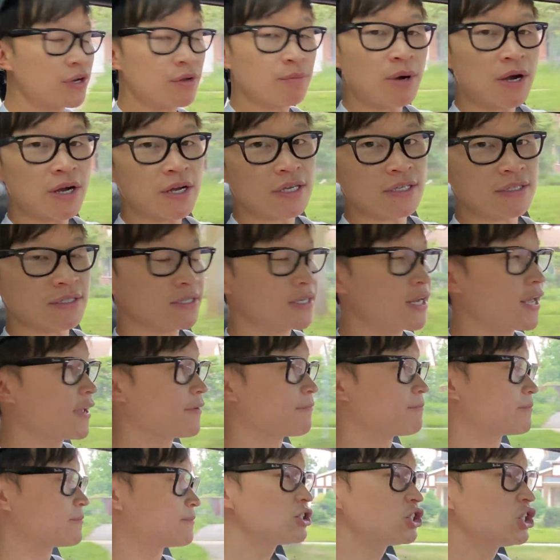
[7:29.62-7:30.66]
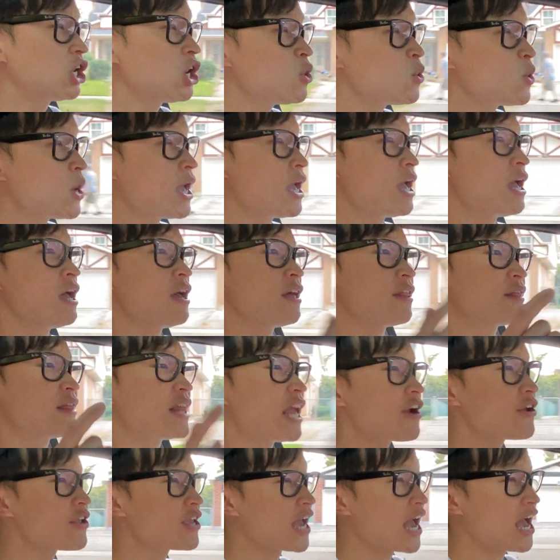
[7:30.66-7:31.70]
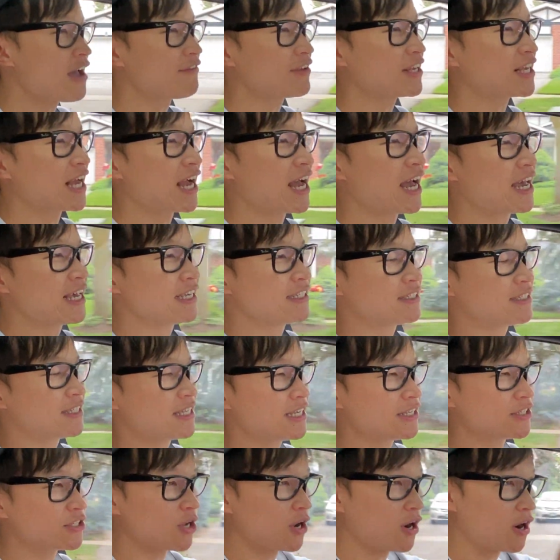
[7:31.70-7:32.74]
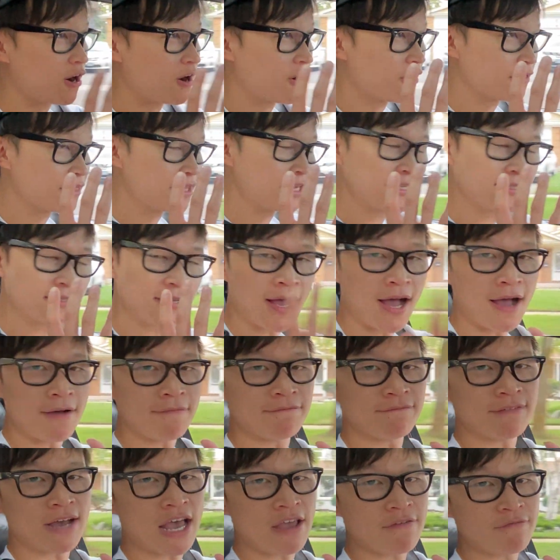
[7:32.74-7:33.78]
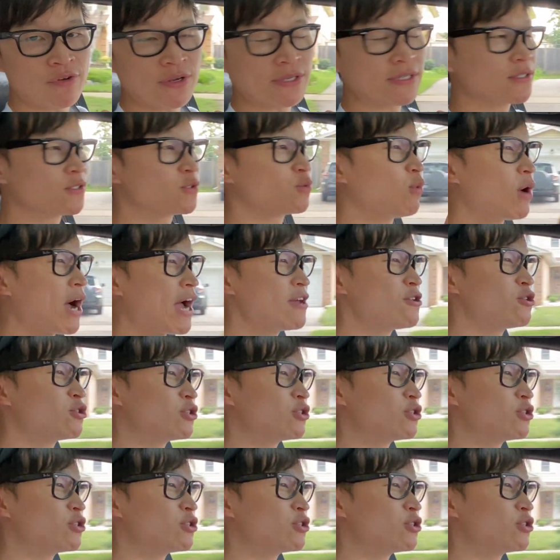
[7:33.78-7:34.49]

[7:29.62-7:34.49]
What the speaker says: the market today. So there you have it, guys. These are the top 5 reasons why you